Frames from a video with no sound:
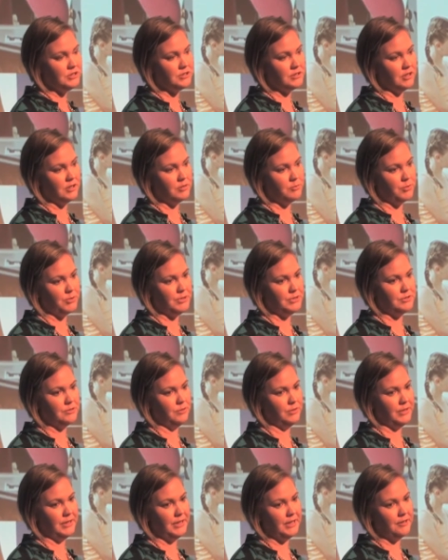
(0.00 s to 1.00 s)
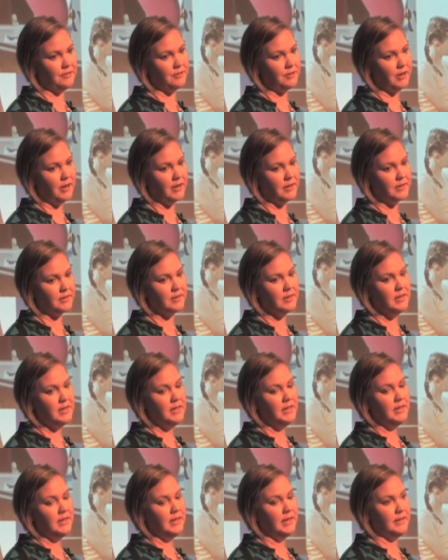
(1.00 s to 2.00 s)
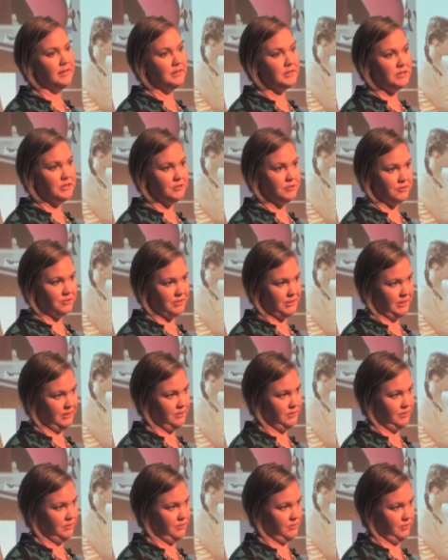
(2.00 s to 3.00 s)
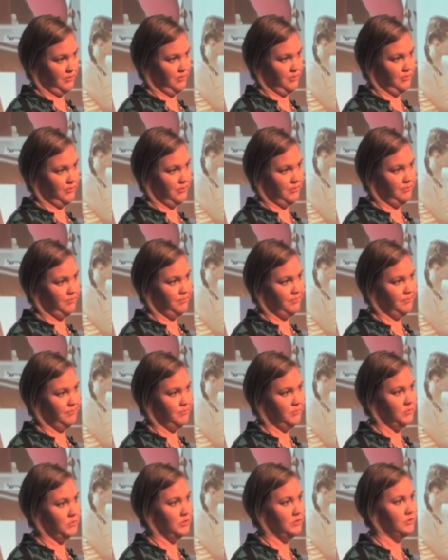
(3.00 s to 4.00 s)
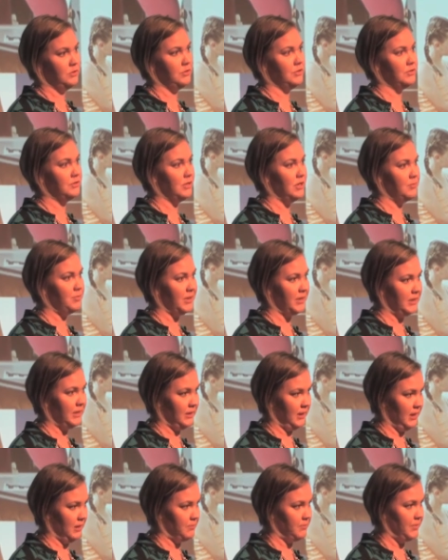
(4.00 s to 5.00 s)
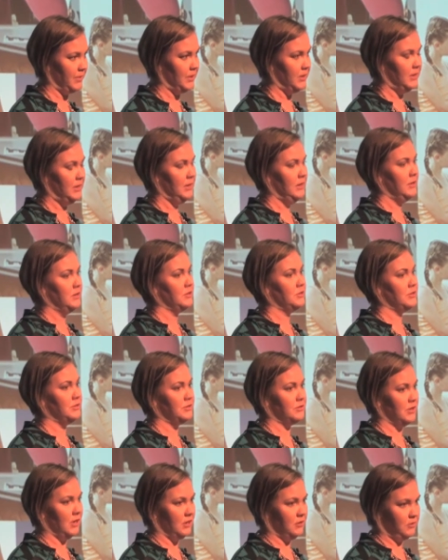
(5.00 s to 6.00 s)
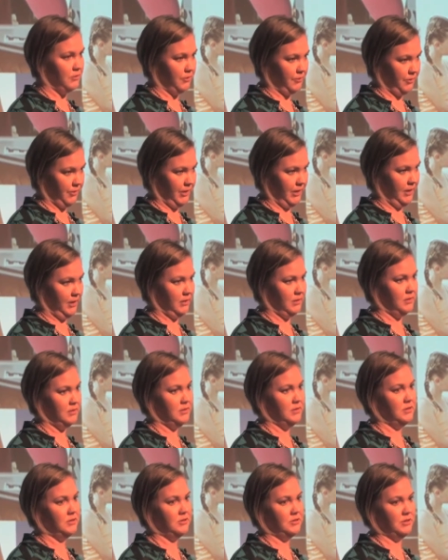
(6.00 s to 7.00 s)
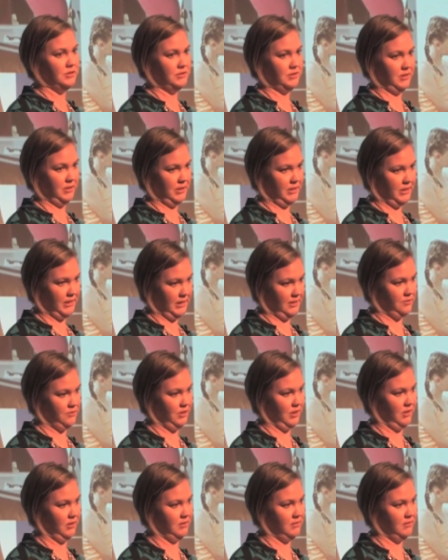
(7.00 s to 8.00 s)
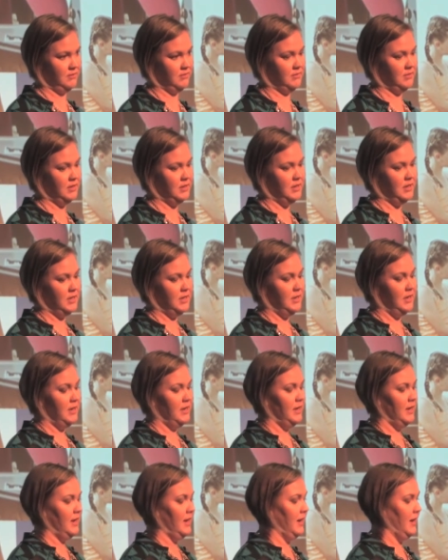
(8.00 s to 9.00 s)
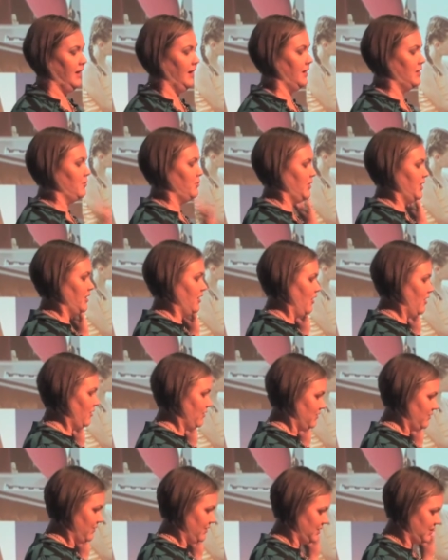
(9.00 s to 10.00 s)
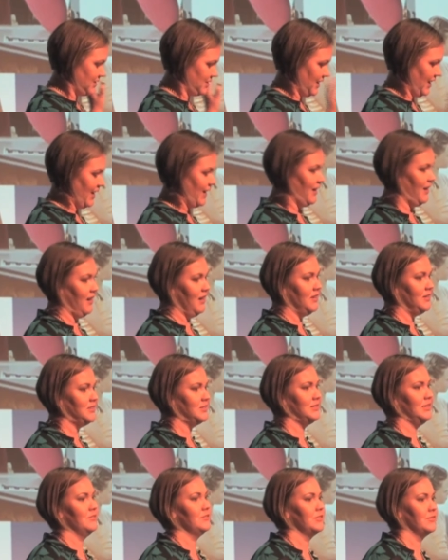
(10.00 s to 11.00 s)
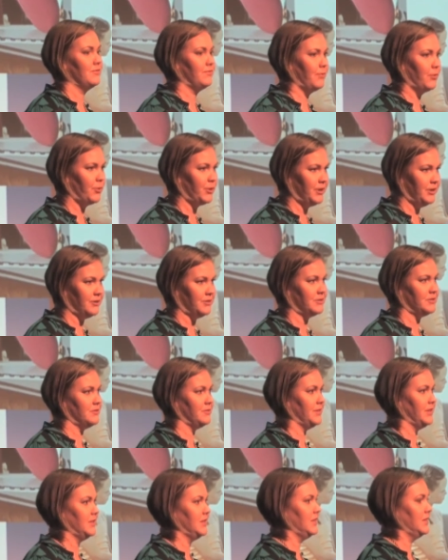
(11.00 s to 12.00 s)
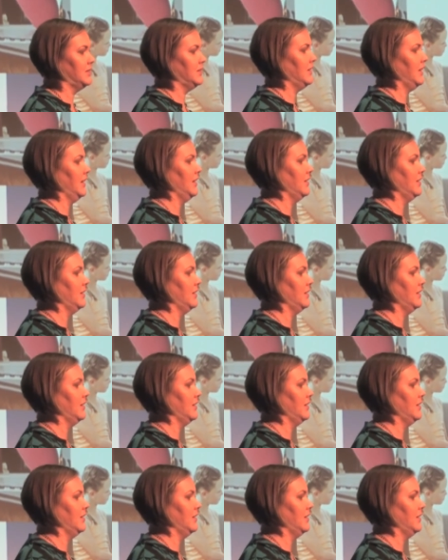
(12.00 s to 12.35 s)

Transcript: started preschool and kindergarten, and the teachers had concerns. She's not picking up, she's not learning, she's not engaging. And amid all of this chaos, after 4 years of it, I